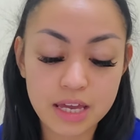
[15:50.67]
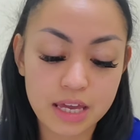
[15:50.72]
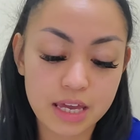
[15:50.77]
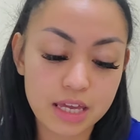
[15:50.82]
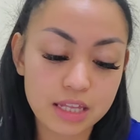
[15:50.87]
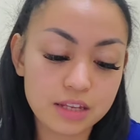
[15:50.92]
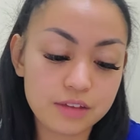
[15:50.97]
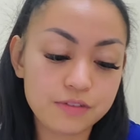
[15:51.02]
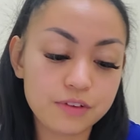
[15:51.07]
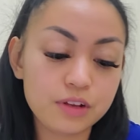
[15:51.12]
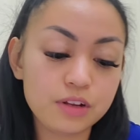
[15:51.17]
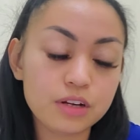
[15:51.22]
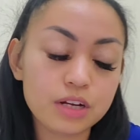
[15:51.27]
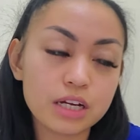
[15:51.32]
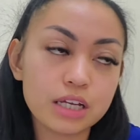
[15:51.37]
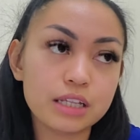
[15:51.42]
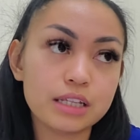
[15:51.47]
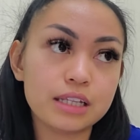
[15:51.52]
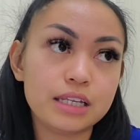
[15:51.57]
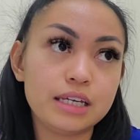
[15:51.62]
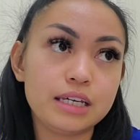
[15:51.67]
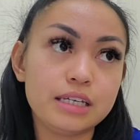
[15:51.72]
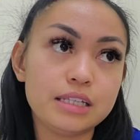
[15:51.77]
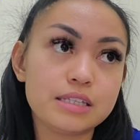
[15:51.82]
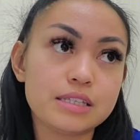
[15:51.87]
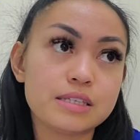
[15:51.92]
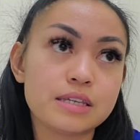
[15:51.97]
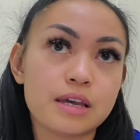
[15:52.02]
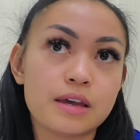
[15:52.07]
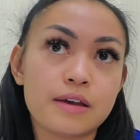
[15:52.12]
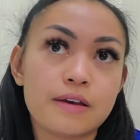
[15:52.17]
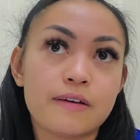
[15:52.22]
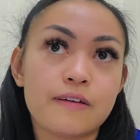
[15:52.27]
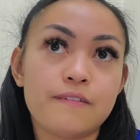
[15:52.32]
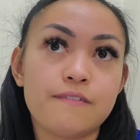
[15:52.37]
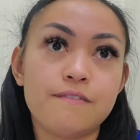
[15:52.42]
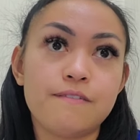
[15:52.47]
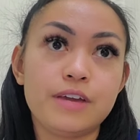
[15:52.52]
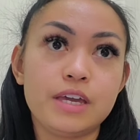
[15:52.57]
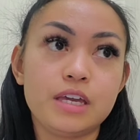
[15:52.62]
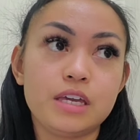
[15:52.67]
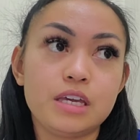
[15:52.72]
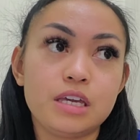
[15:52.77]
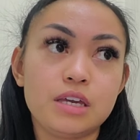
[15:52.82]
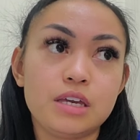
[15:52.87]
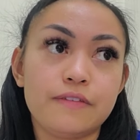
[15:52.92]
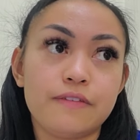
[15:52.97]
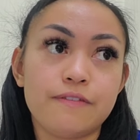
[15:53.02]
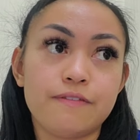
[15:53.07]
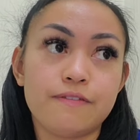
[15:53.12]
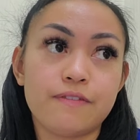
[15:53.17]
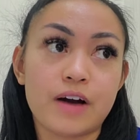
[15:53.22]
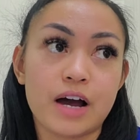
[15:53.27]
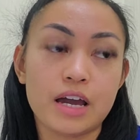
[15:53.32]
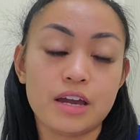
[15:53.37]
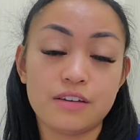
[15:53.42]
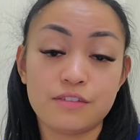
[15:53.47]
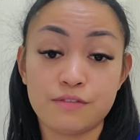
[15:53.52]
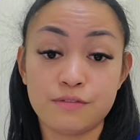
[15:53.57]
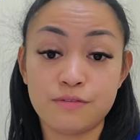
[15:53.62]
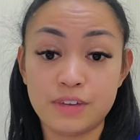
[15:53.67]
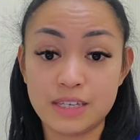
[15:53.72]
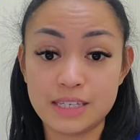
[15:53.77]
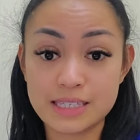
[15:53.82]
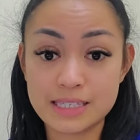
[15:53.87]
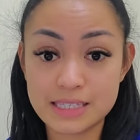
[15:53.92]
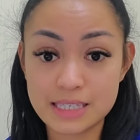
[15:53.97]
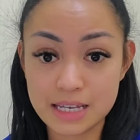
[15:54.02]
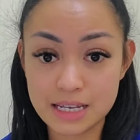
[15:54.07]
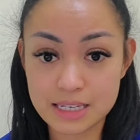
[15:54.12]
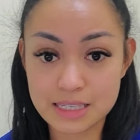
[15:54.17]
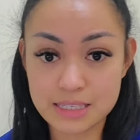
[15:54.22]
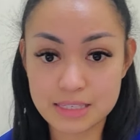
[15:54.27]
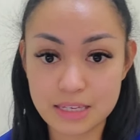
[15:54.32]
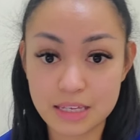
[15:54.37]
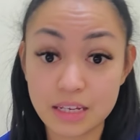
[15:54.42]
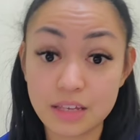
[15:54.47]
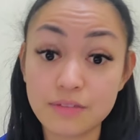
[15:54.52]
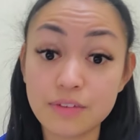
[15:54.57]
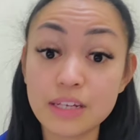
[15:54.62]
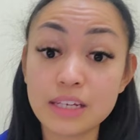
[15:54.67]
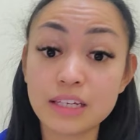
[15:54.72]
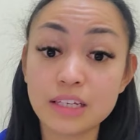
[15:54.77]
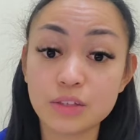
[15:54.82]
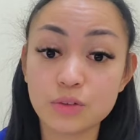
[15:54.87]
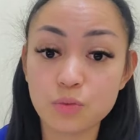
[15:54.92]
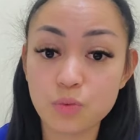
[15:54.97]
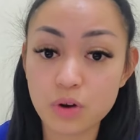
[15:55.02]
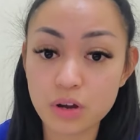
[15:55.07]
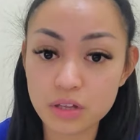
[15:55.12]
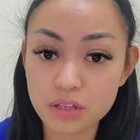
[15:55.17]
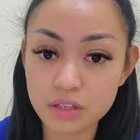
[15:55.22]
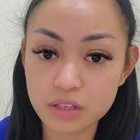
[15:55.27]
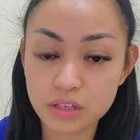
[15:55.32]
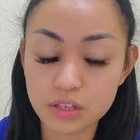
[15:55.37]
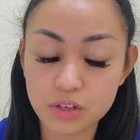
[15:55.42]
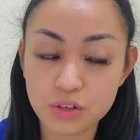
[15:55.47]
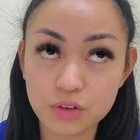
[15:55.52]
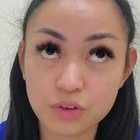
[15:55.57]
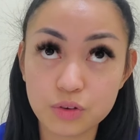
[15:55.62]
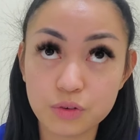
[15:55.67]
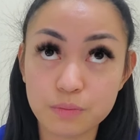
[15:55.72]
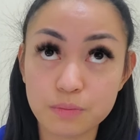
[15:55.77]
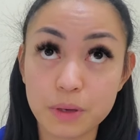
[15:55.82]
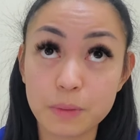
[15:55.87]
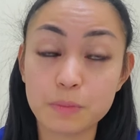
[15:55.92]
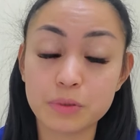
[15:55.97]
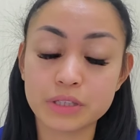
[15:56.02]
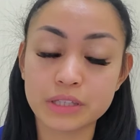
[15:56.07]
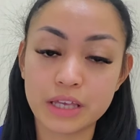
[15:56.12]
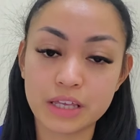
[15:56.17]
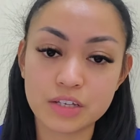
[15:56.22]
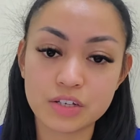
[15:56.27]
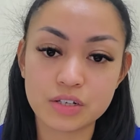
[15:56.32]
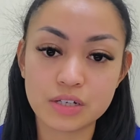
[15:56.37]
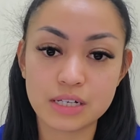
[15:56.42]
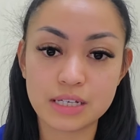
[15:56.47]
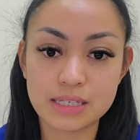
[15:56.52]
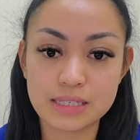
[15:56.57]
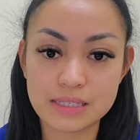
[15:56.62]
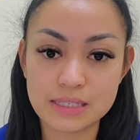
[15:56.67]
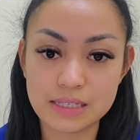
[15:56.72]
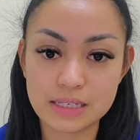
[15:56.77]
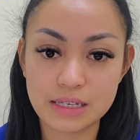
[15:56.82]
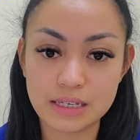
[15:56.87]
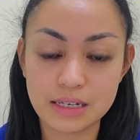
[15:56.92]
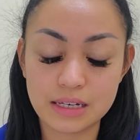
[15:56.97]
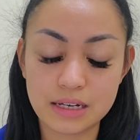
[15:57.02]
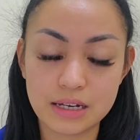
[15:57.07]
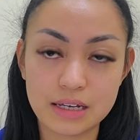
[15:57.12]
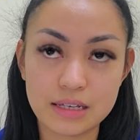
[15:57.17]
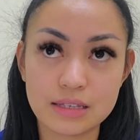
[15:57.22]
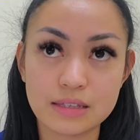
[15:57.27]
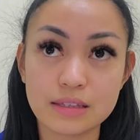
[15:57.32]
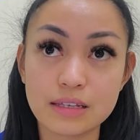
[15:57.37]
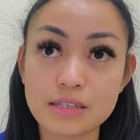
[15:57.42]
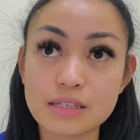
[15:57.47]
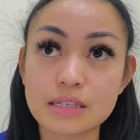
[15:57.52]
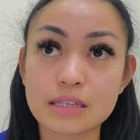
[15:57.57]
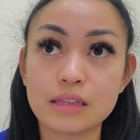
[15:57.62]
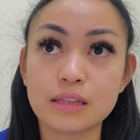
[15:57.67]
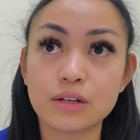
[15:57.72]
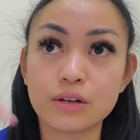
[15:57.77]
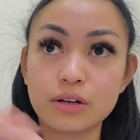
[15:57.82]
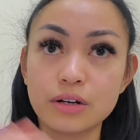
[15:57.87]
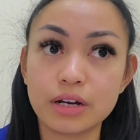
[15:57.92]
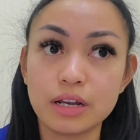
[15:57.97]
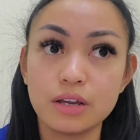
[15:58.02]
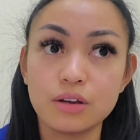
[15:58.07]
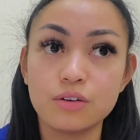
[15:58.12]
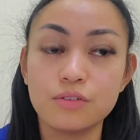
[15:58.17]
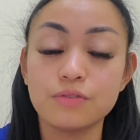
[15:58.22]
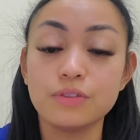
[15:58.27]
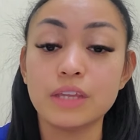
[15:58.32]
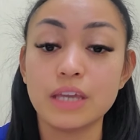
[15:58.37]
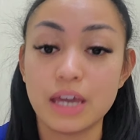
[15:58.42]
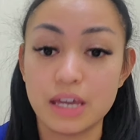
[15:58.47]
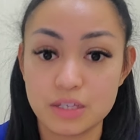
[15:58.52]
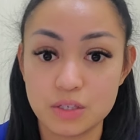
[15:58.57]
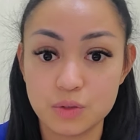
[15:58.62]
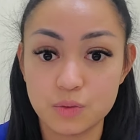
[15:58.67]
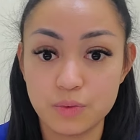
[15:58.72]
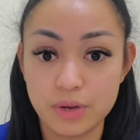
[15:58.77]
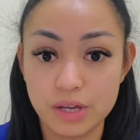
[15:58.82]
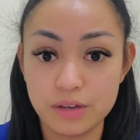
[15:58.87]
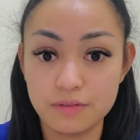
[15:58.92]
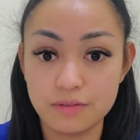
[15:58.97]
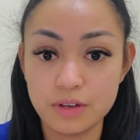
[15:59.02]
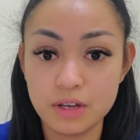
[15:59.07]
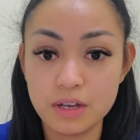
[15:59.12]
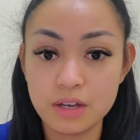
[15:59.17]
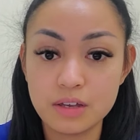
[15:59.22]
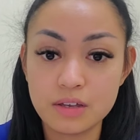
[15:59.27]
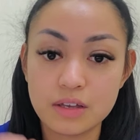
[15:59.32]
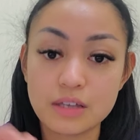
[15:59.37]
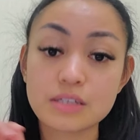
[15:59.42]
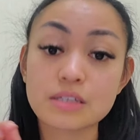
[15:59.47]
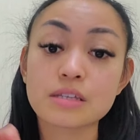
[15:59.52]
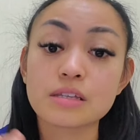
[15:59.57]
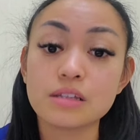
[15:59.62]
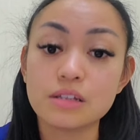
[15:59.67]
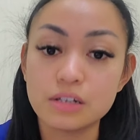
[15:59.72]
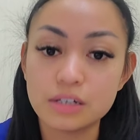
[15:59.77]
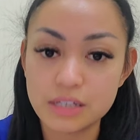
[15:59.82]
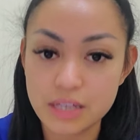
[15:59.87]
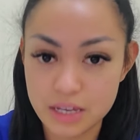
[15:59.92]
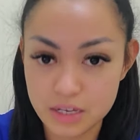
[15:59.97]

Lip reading: And if you look at leads V5, V6, and even lead 1, you may potentially see the slurring of the S wave, a slurred